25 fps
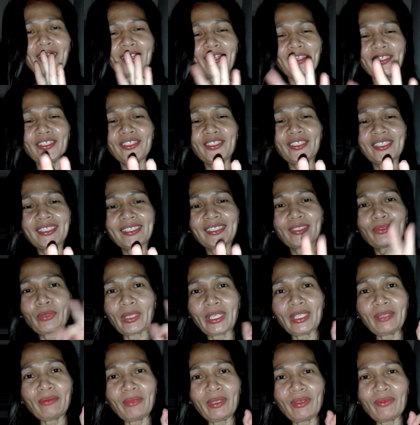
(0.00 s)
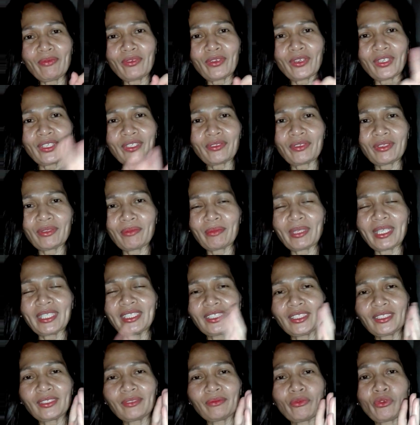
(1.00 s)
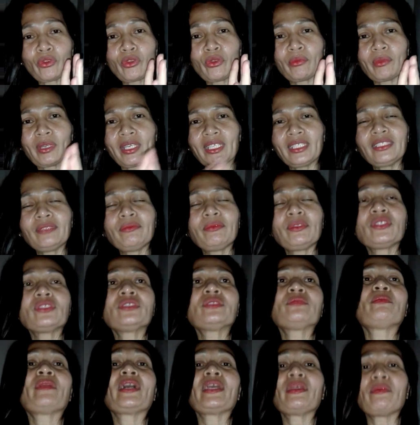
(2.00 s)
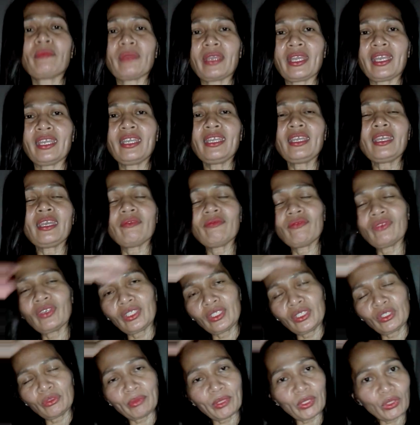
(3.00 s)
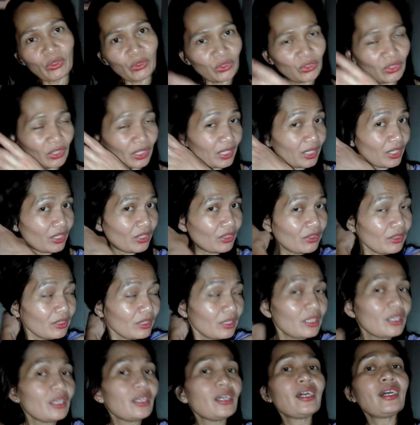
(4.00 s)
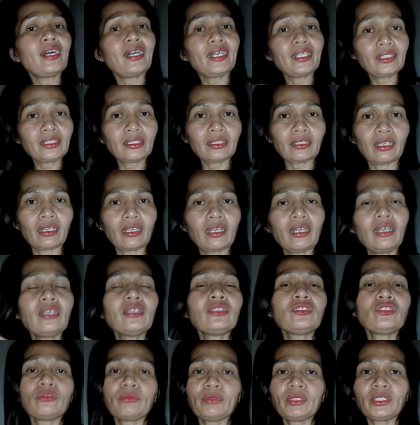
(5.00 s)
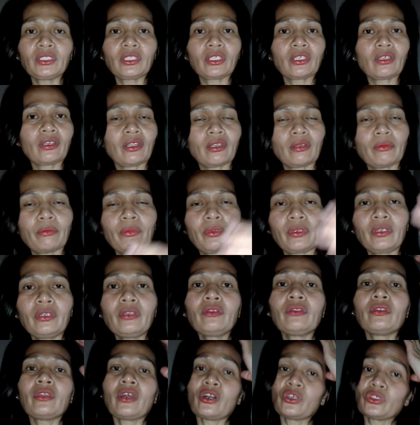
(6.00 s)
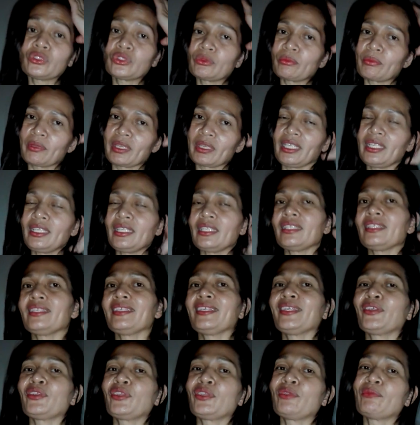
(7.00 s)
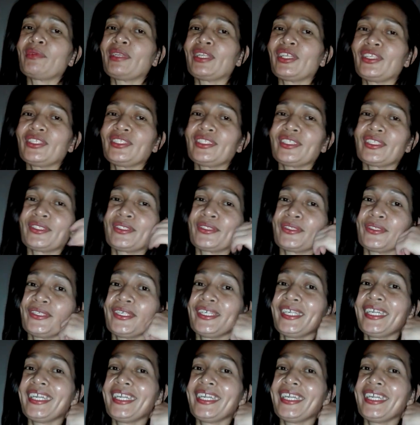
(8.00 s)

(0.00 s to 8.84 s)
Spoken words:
You just wait me for 3 months, 4 months, because by May I finished my contract here as a domestic helper or housemaid here in Malaysia. So